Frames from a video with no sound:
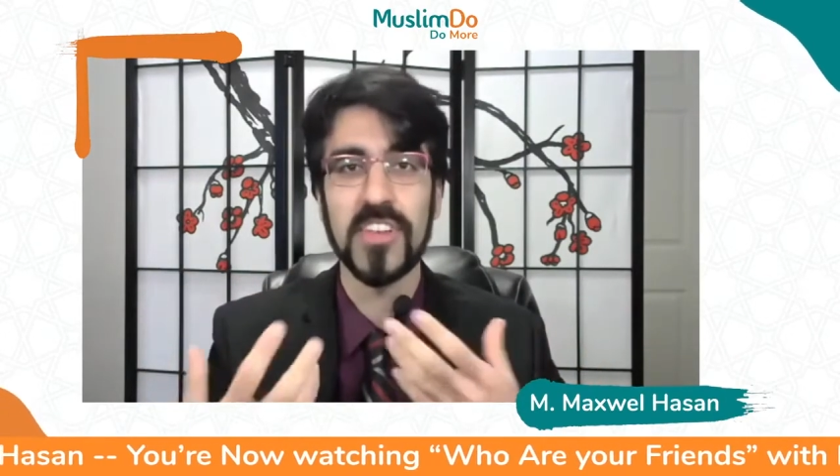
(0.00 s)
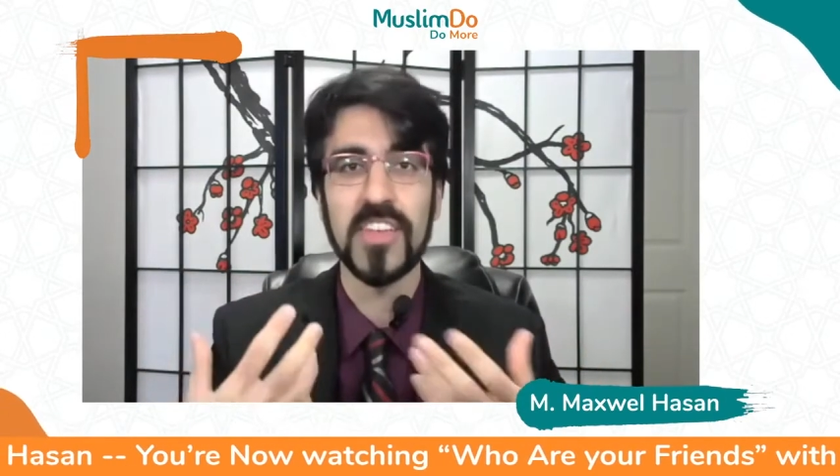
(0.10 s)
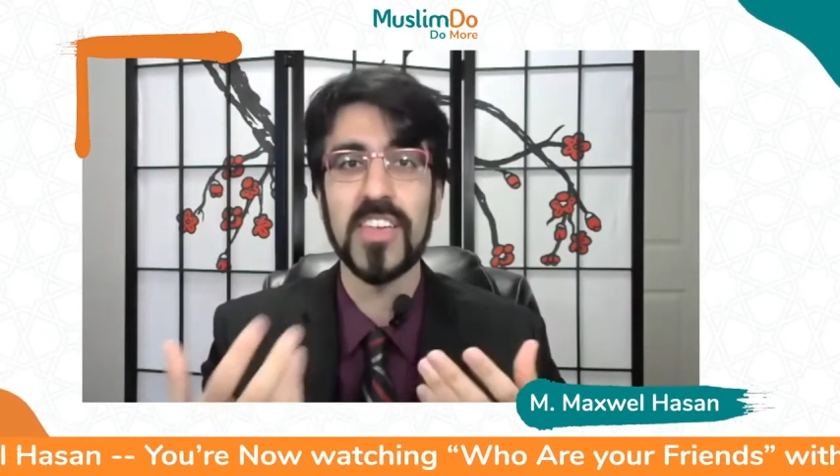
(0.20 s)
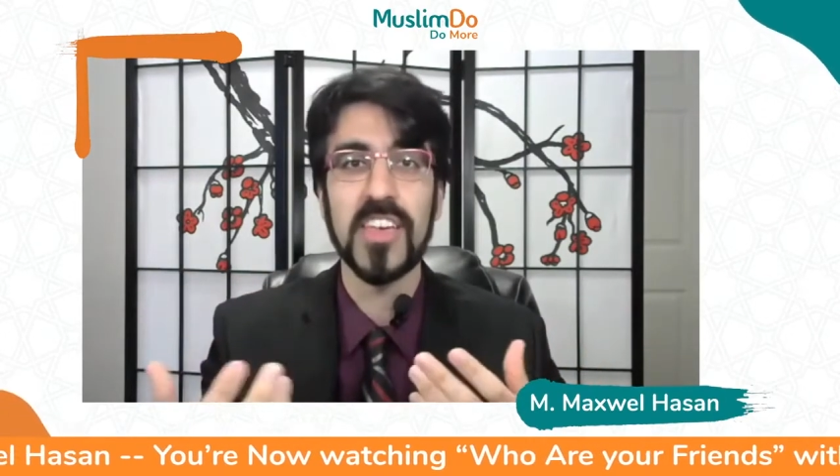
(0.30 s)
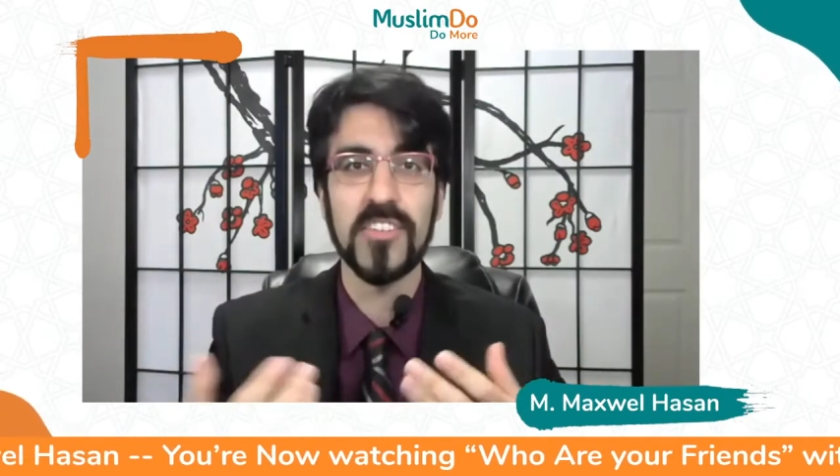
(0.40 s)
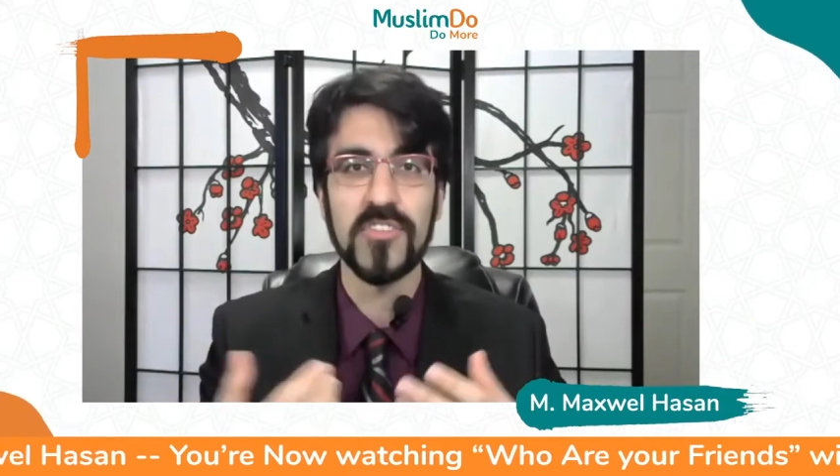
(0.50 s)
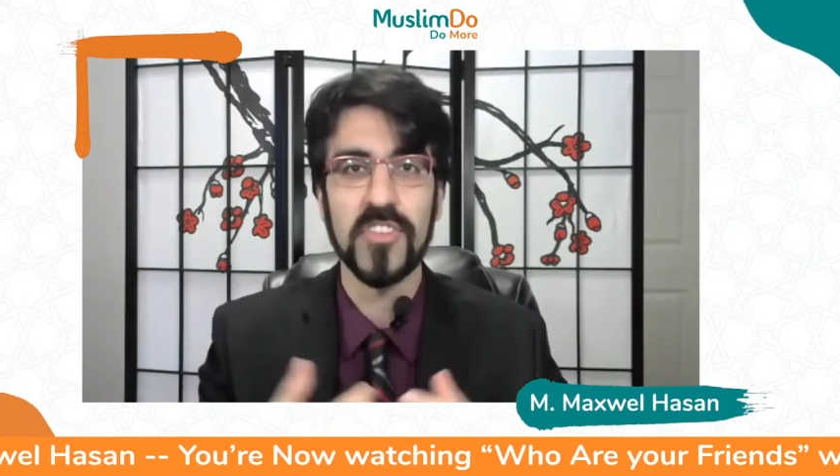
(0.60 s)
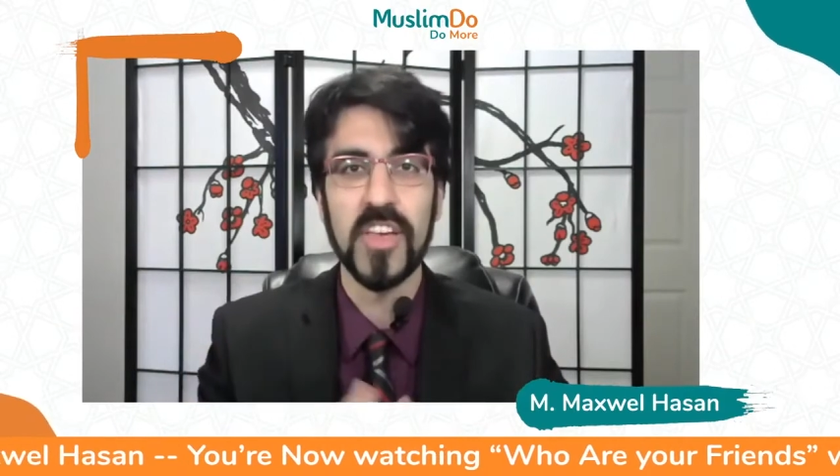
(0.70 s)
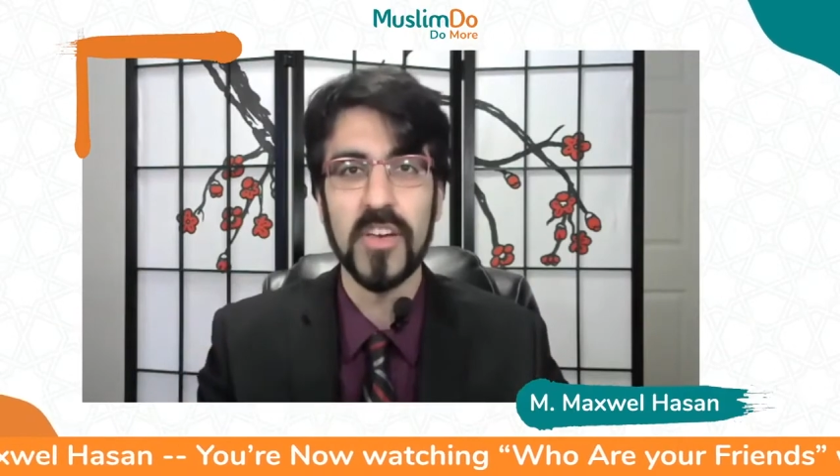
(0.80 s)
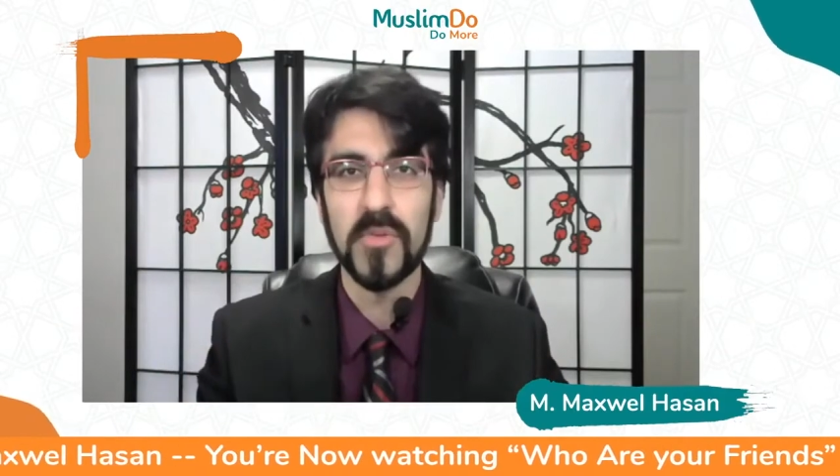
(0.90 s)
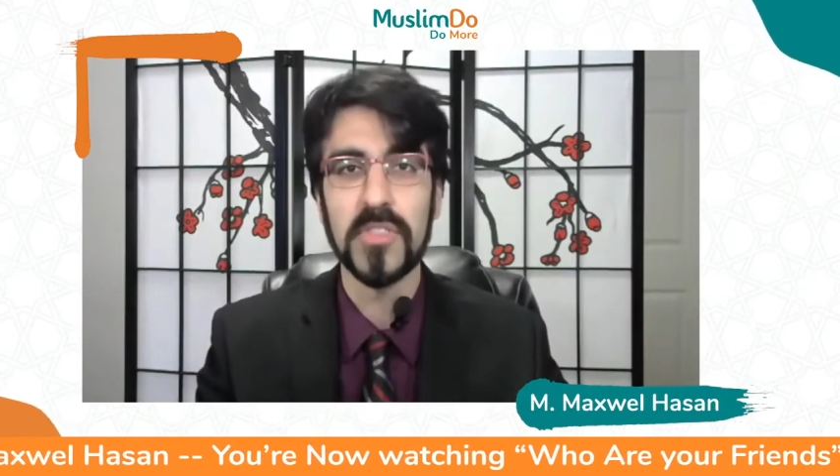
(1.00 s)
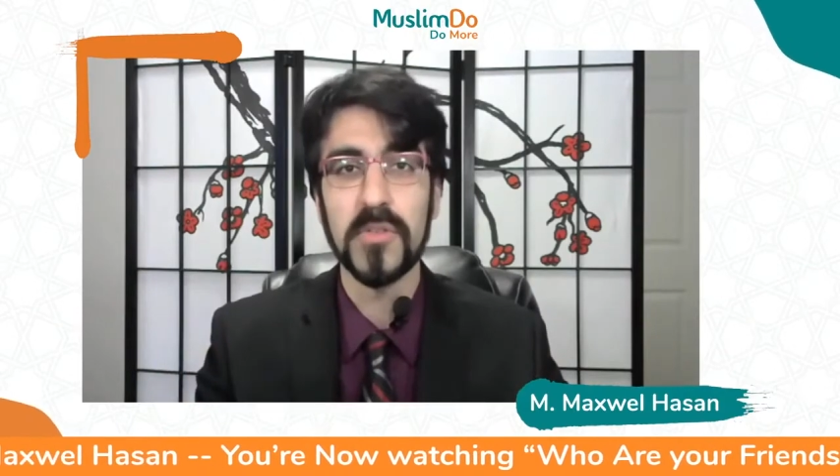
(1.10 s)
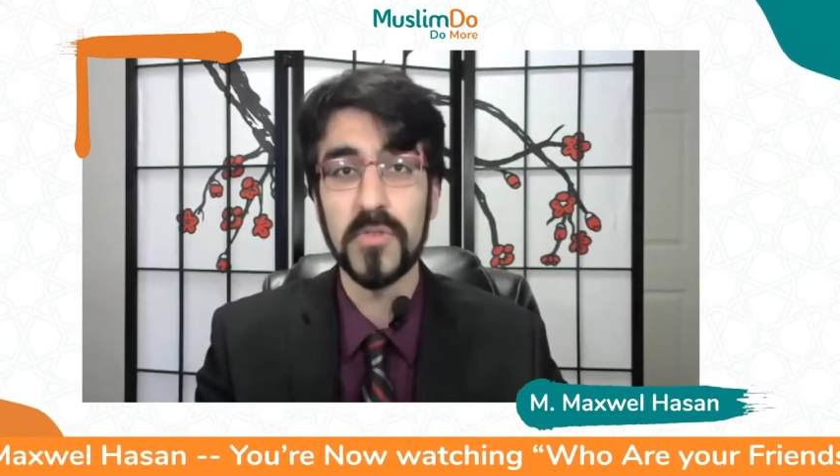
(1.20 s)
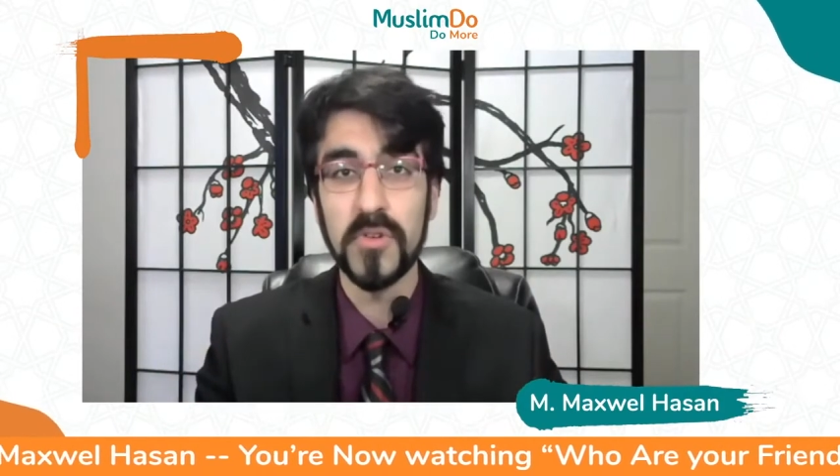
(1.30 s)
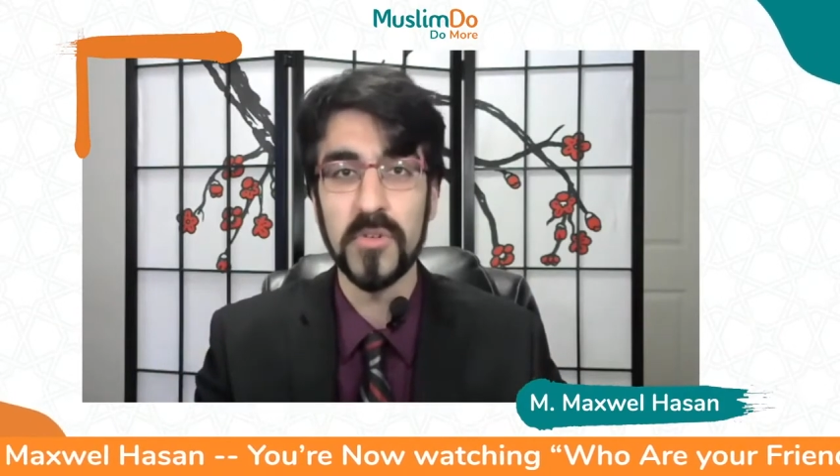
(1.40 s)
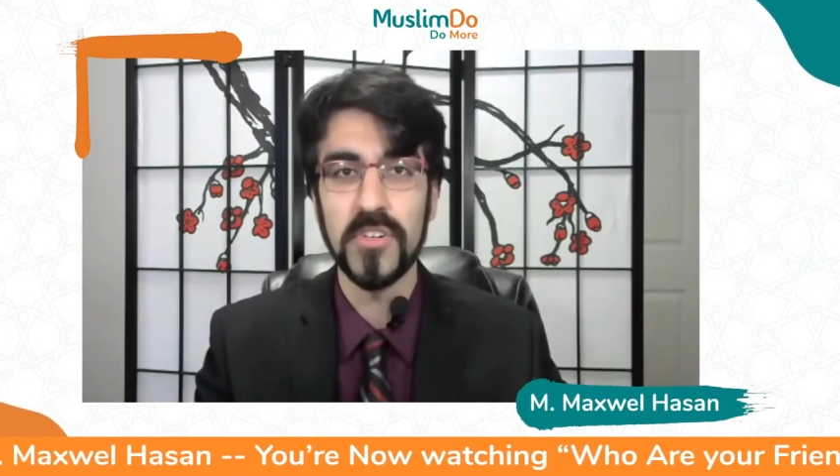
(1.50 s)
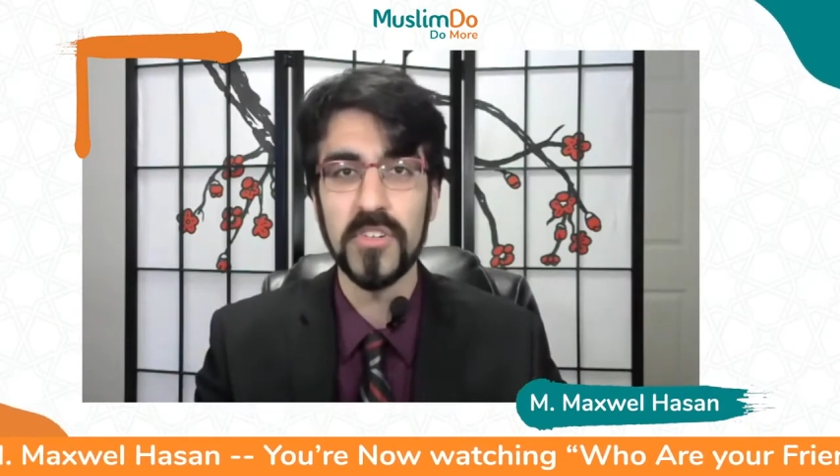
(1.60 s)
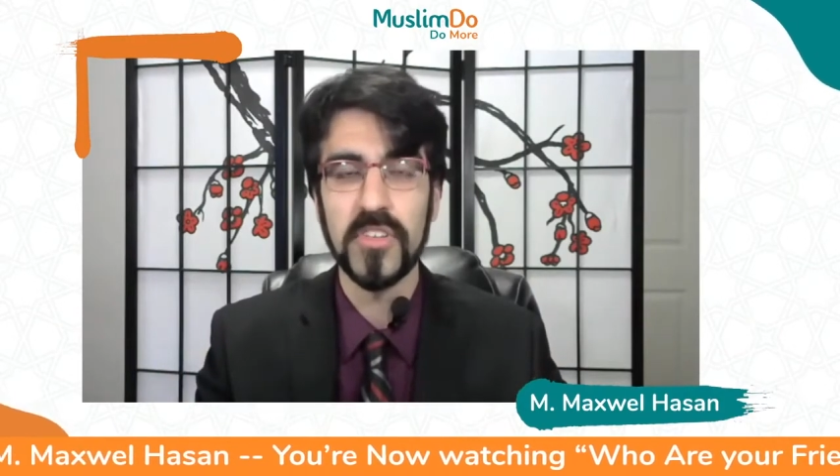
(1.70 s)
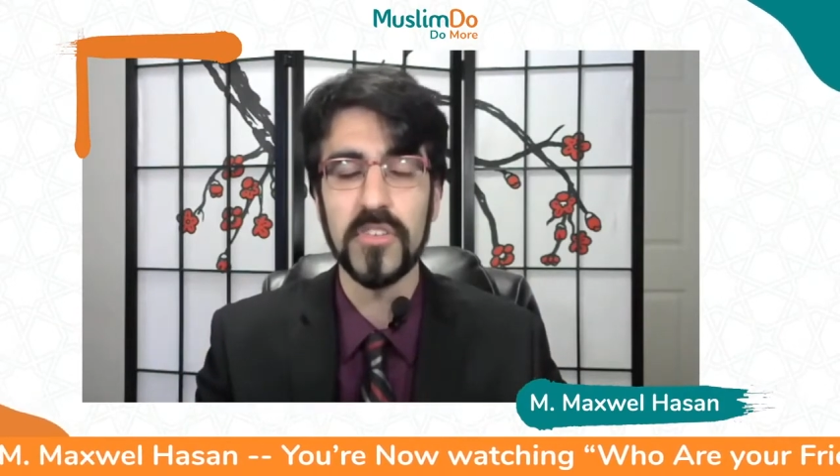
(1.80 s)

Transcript: engage with the viewers.